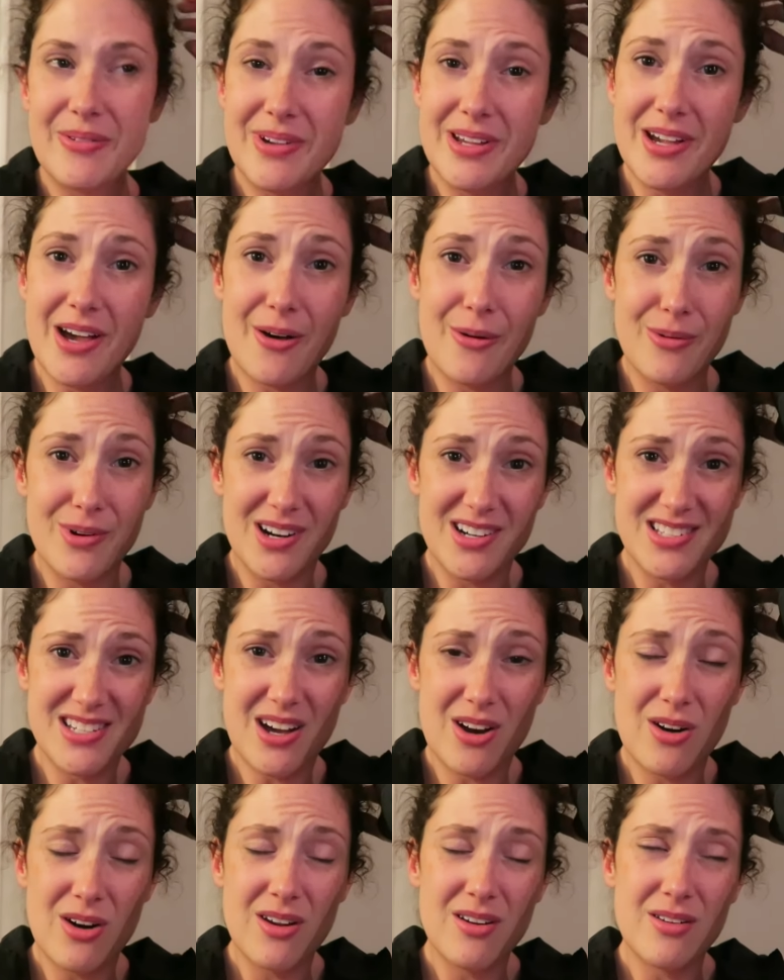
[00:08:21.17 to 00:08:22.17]
we all worked
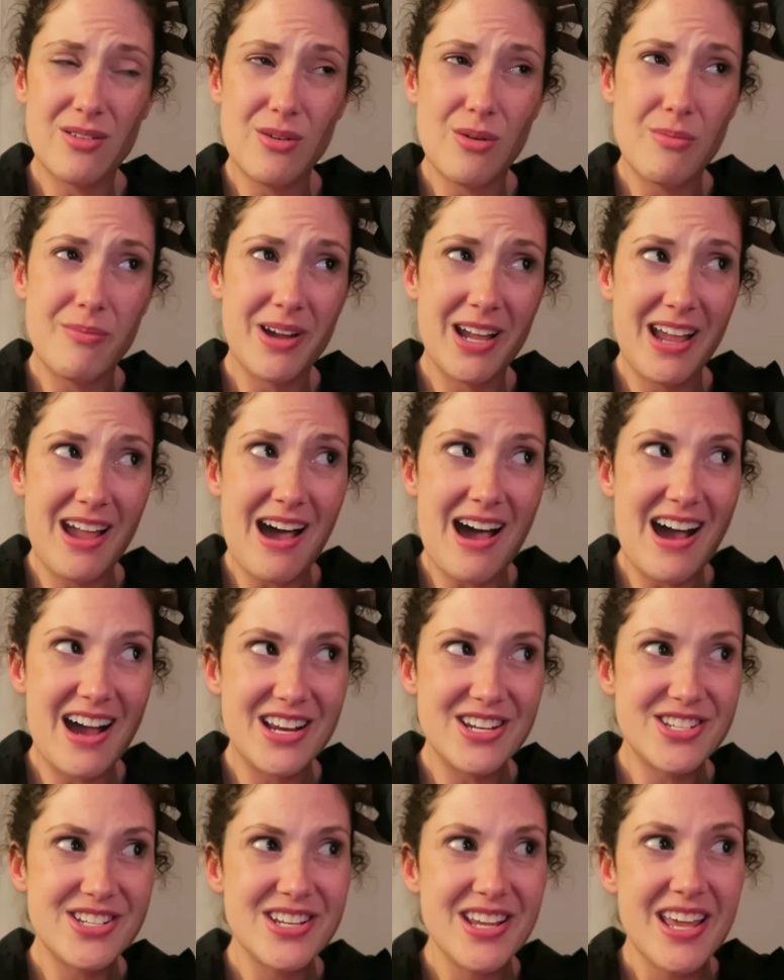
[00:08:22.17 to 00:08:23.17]
out and oh my
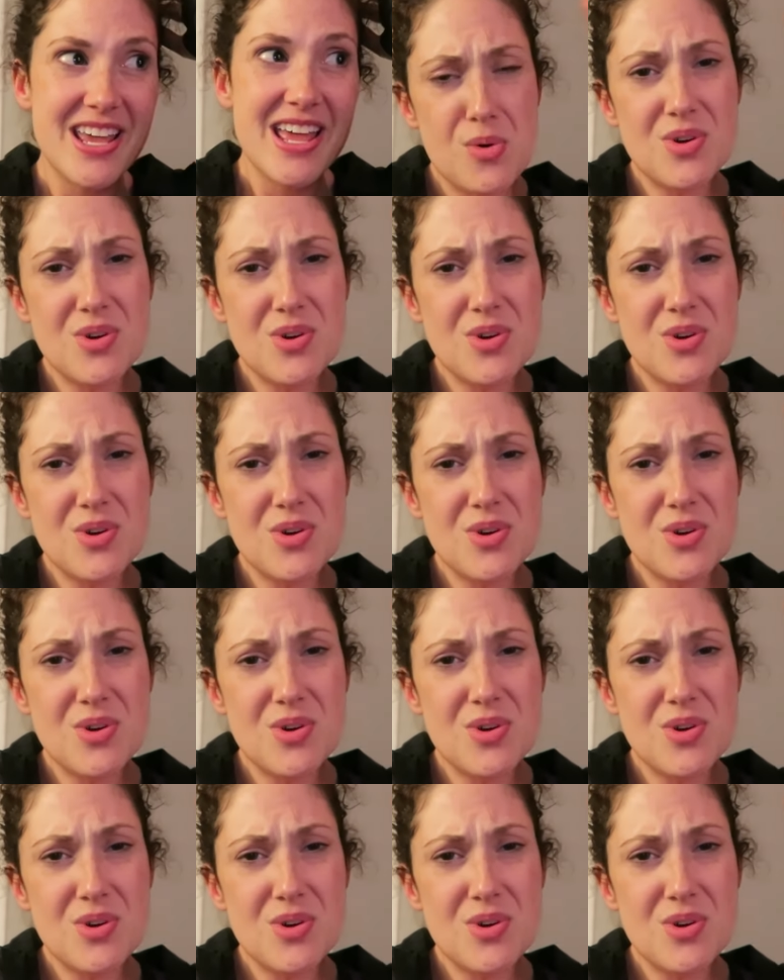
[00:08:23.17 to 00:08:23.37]
gosh.